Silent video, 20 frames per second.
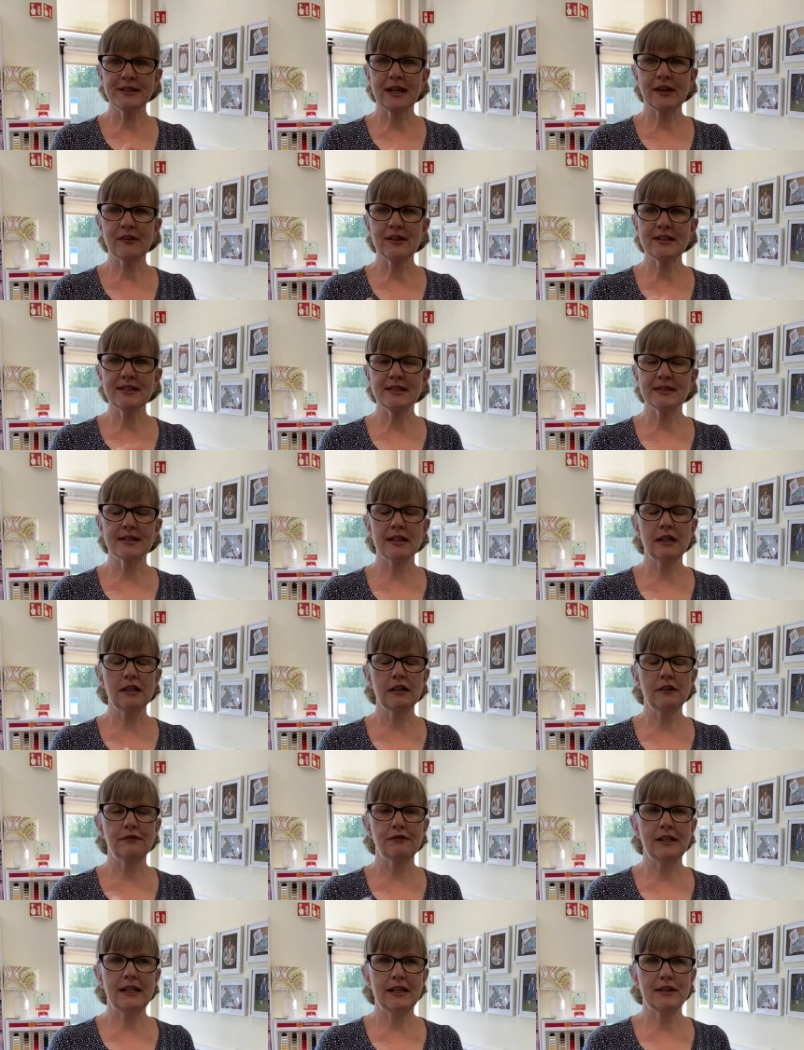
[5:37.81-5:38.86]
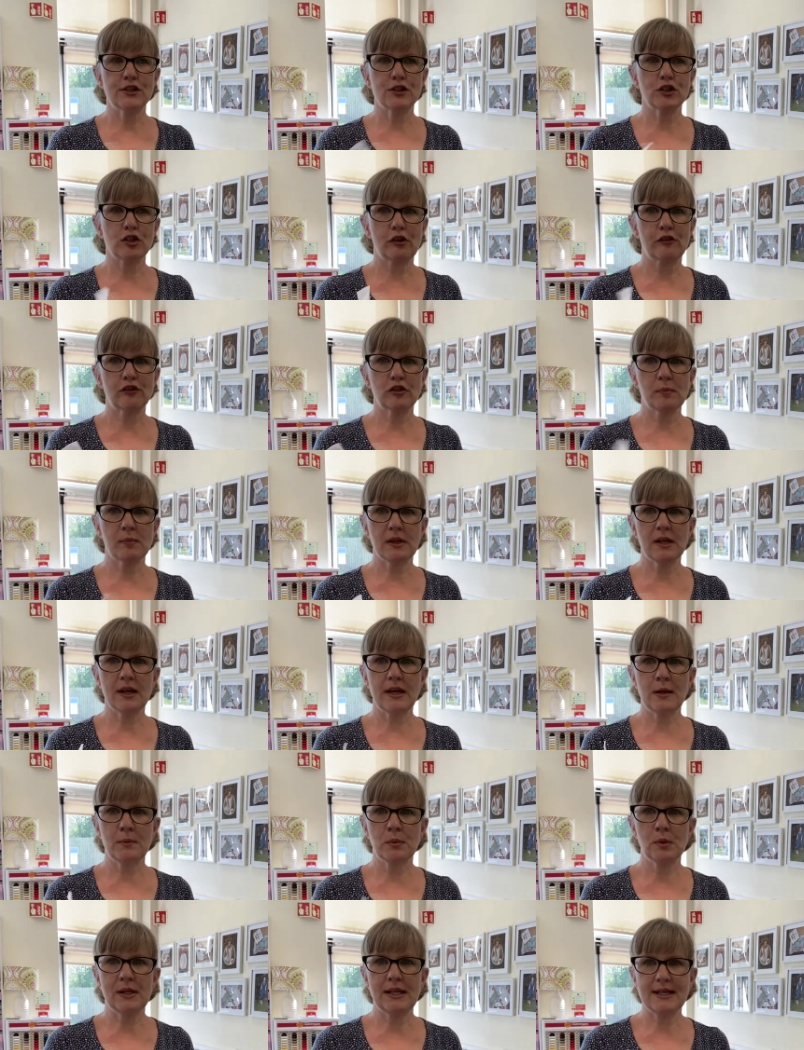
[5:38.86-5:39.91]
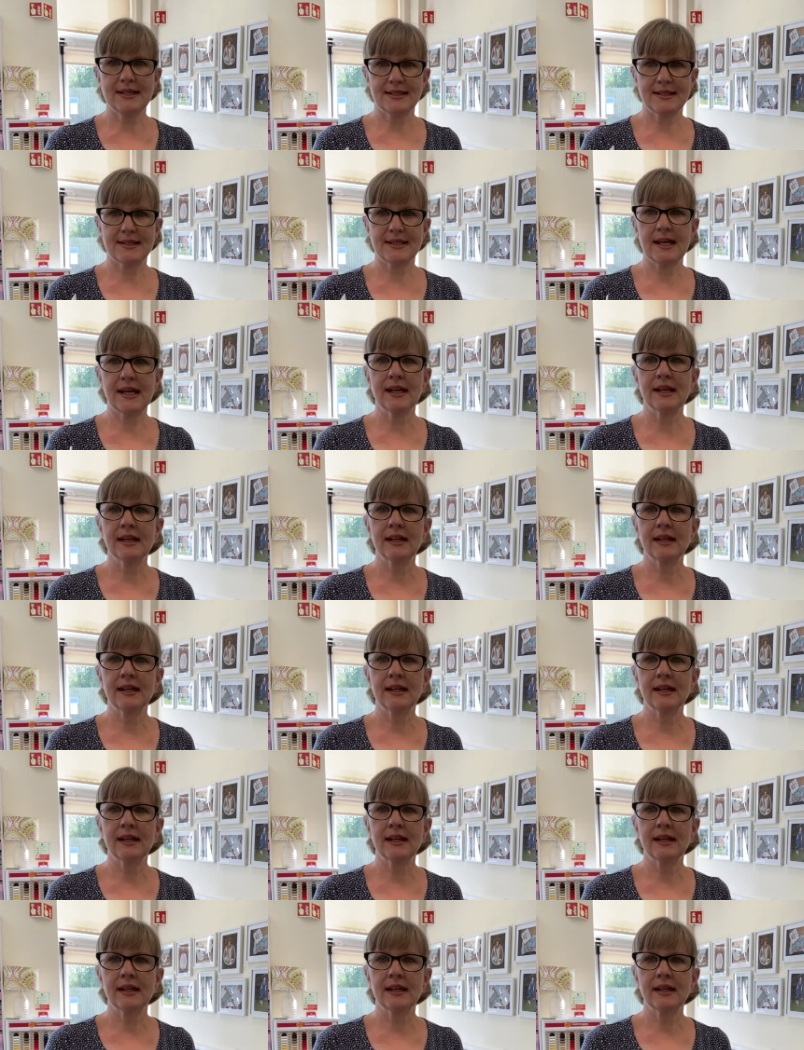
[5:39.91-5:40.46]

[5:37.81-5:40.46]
Now this is a lovely soft pliable elastic.